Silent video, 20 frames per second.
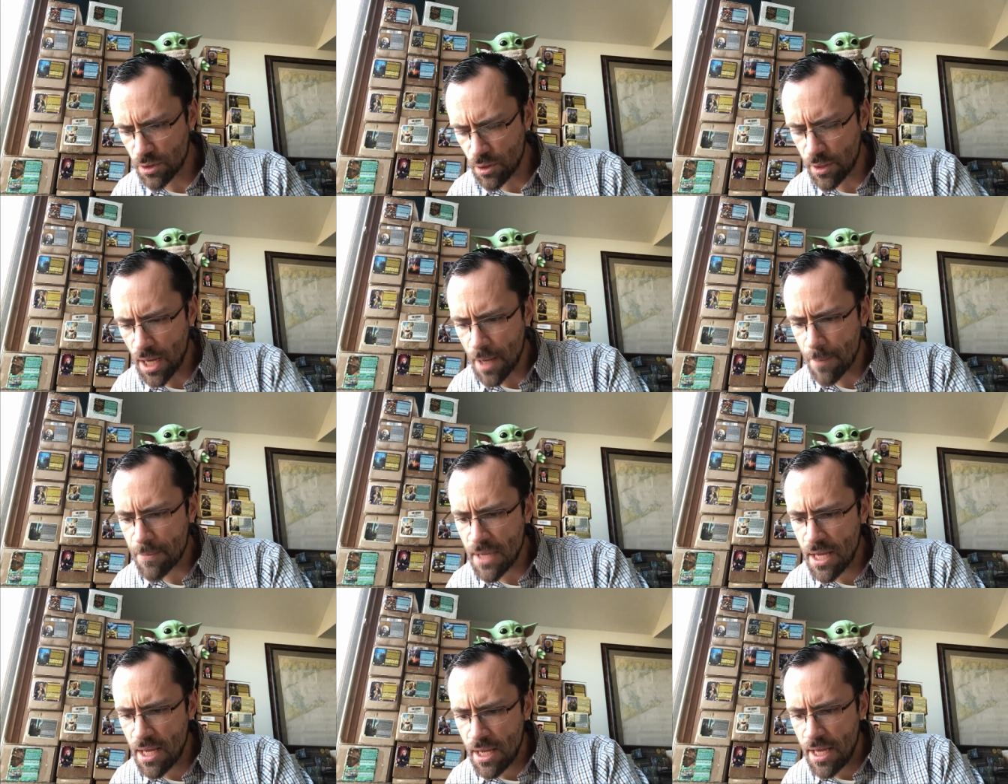Okay,
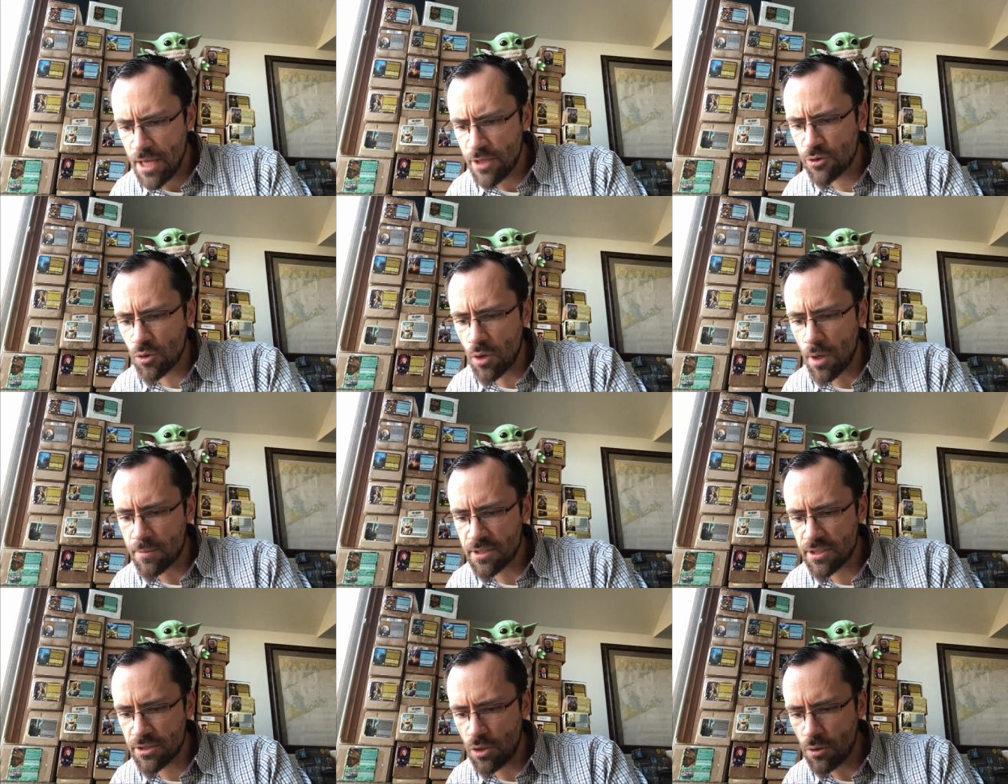
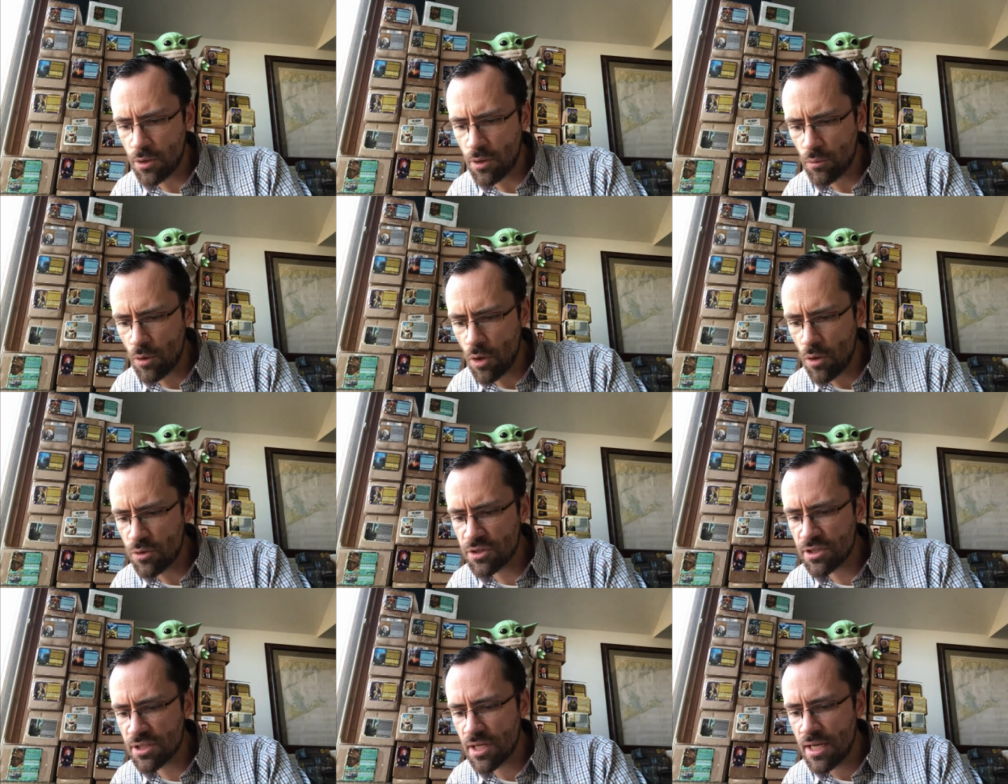interrupt. Tokyo
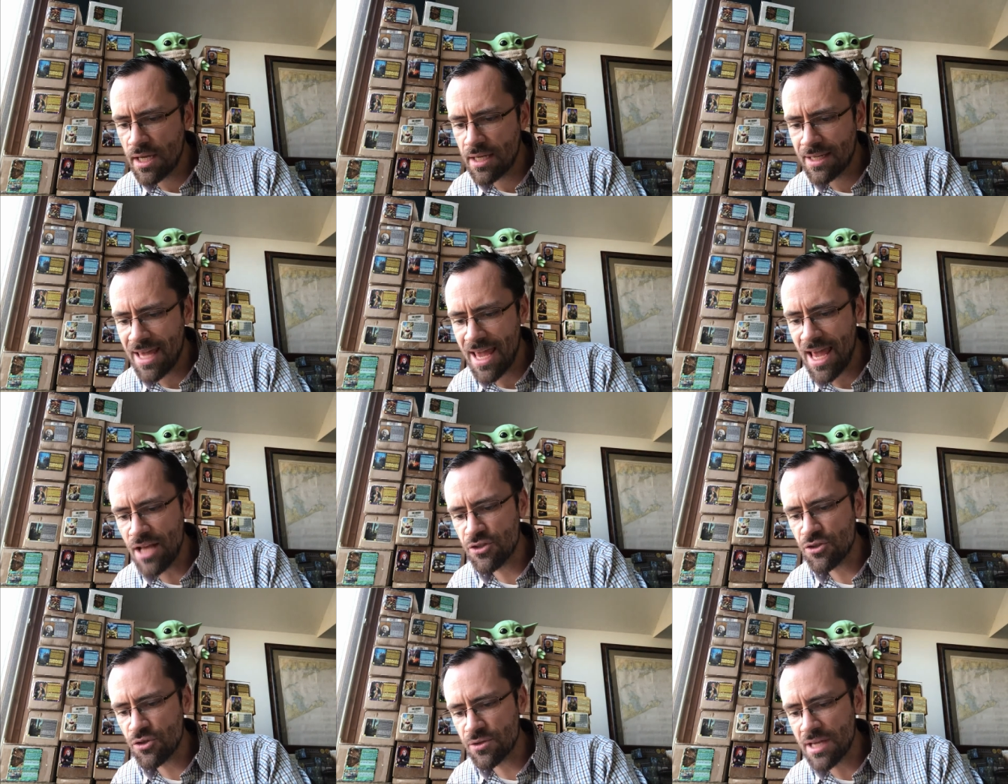Rose
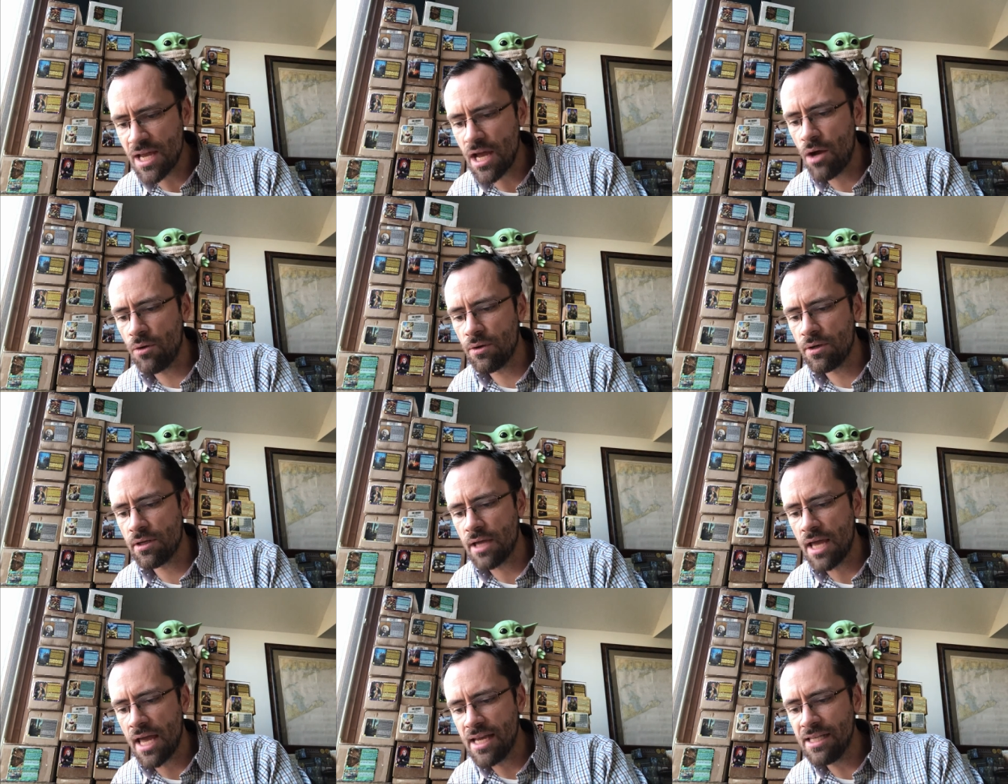cancels out
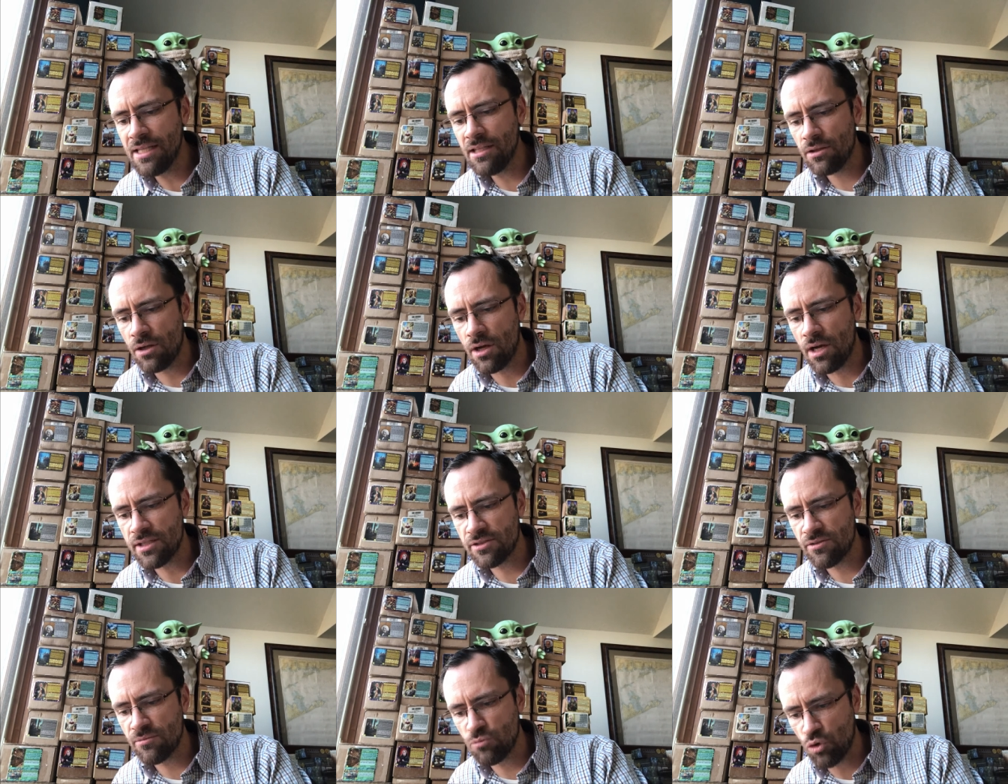any
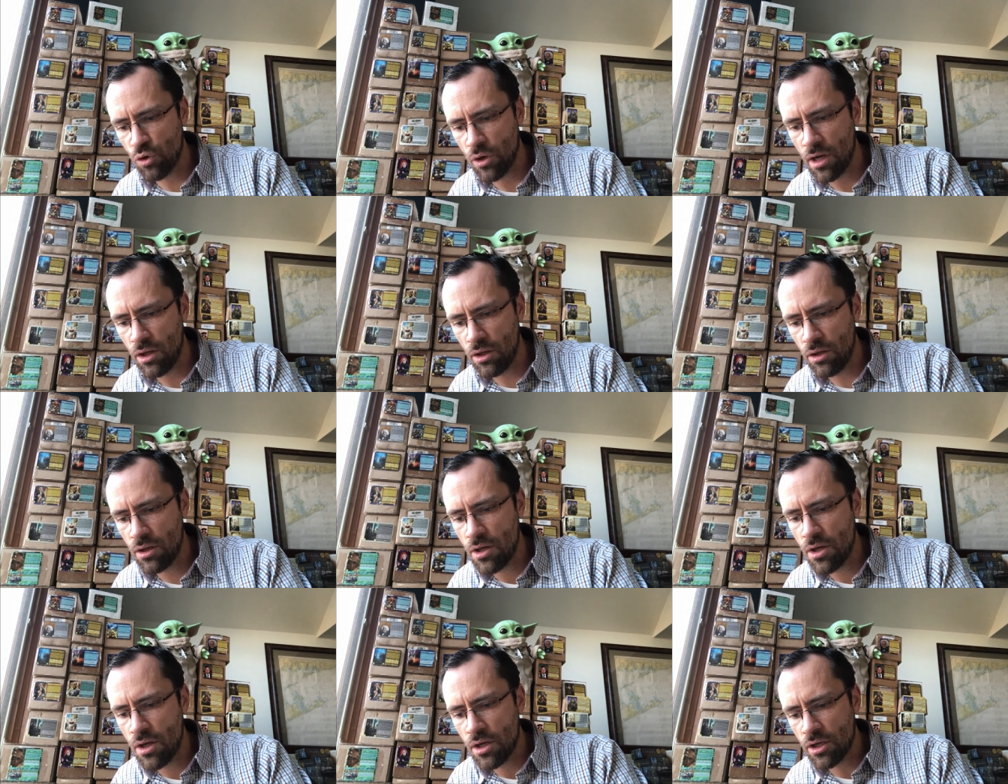loss of morale
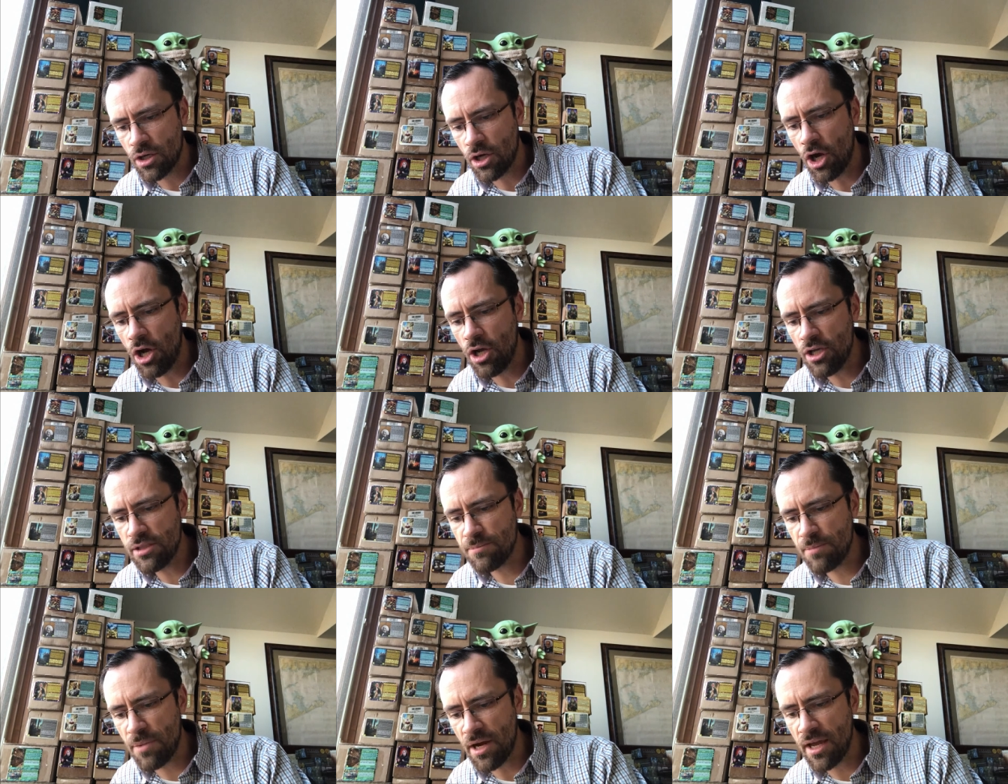
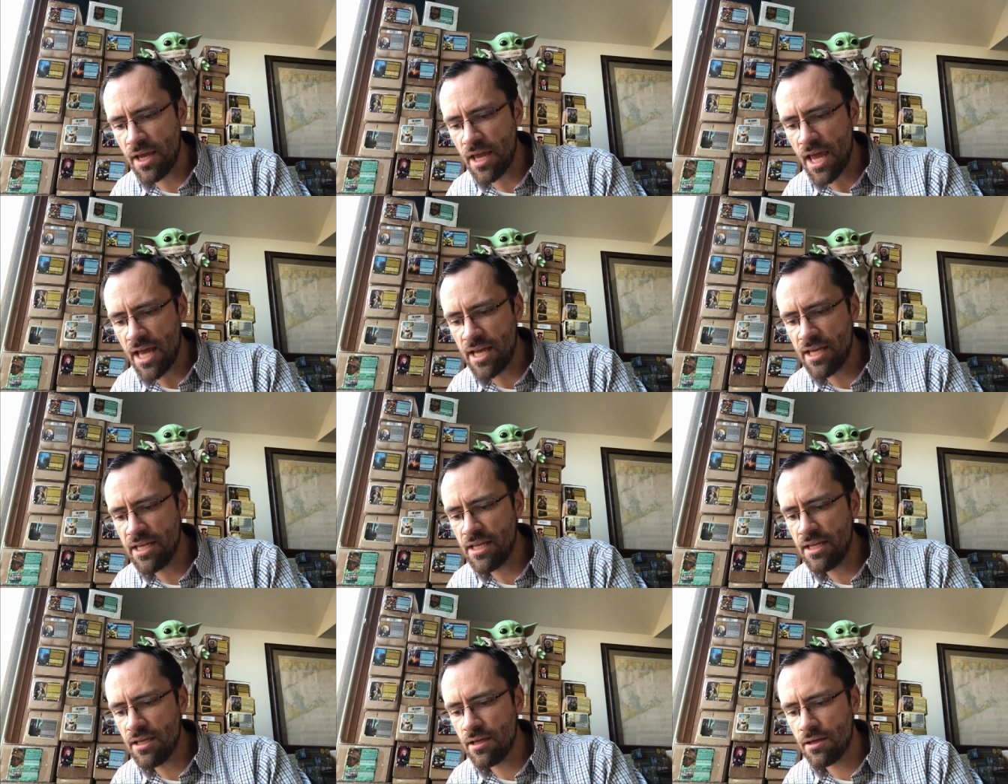caused by
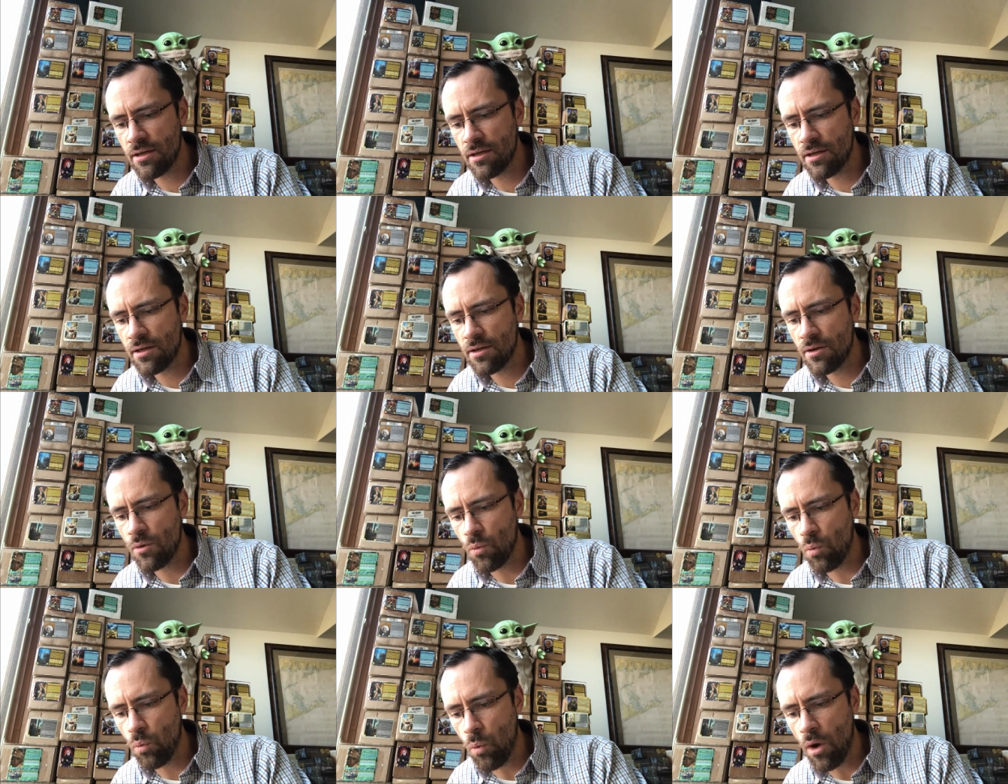any
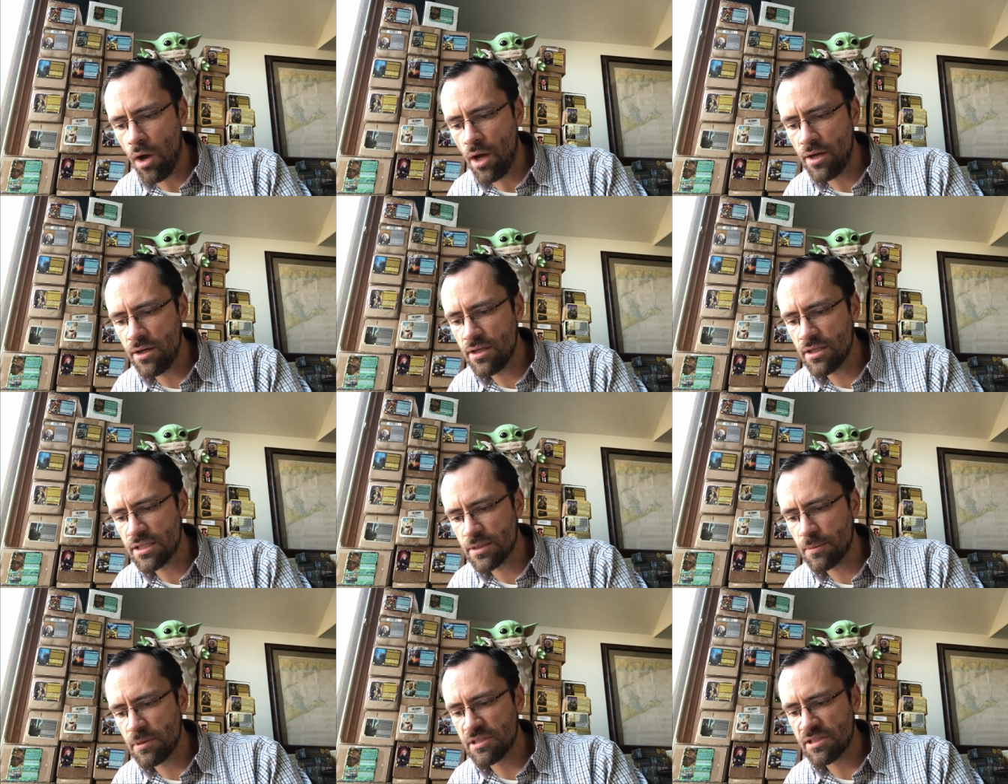one
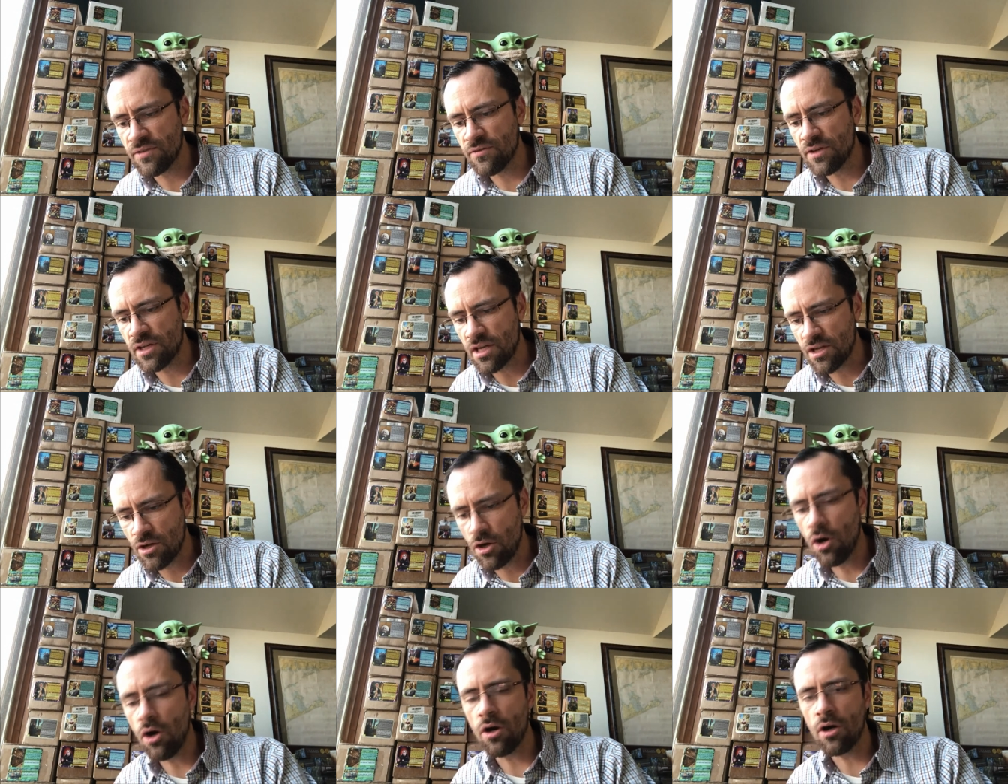specific
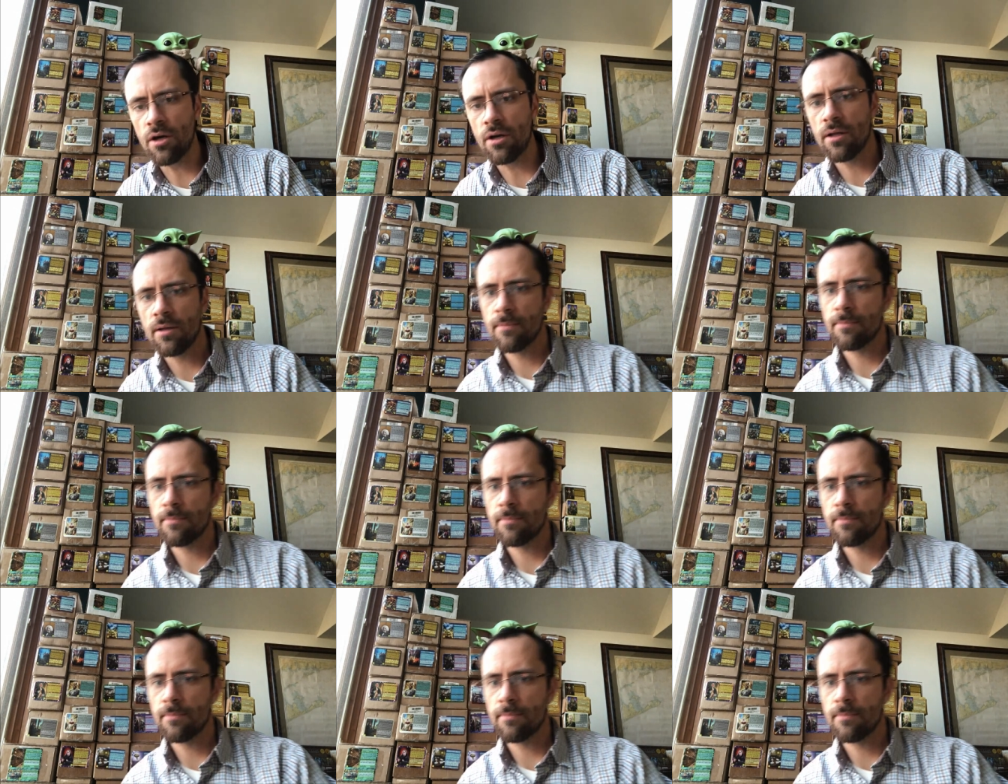card.